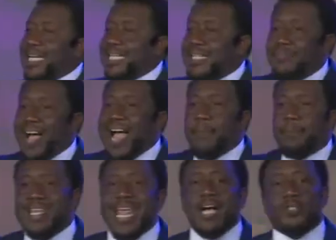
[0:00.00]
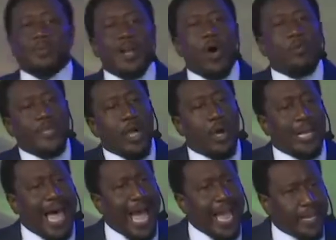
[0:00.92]
a divine pronouncement over your
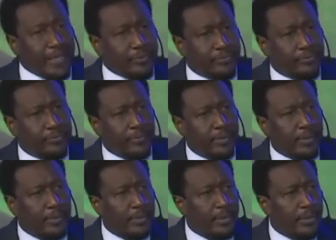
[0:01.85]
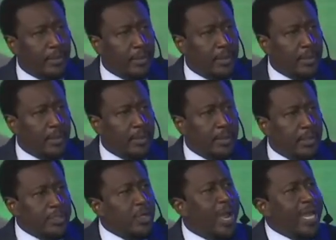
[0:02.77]
life.
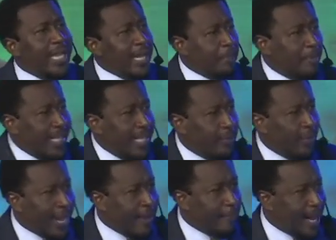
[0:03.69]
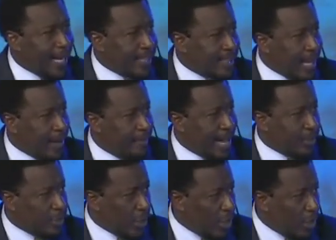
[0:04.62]
You ain't got to believe what everybody say
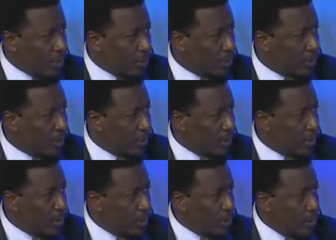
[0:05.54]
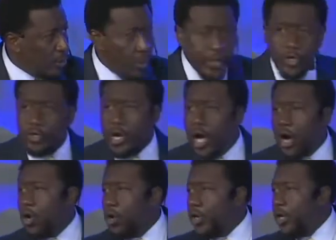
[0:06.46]
about you when you know
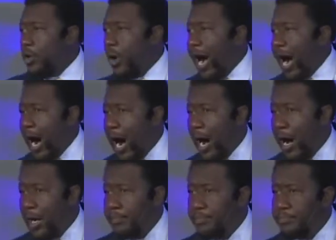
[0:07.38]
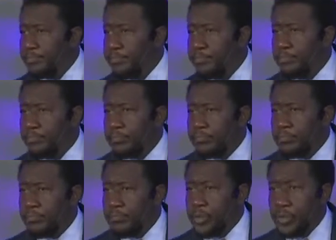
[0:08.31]
who you are.
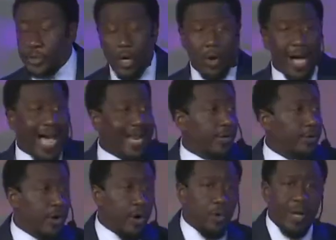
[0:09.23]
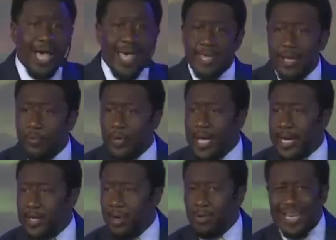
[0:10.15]
So I don't know. I think we got
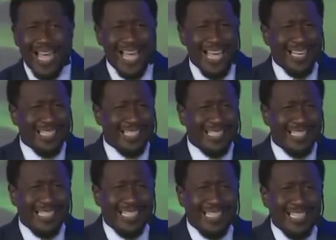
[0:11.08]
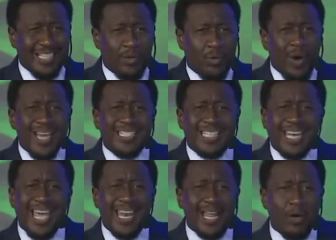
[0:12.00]
it online. Where is it
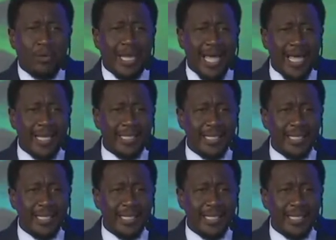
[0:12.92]
at online?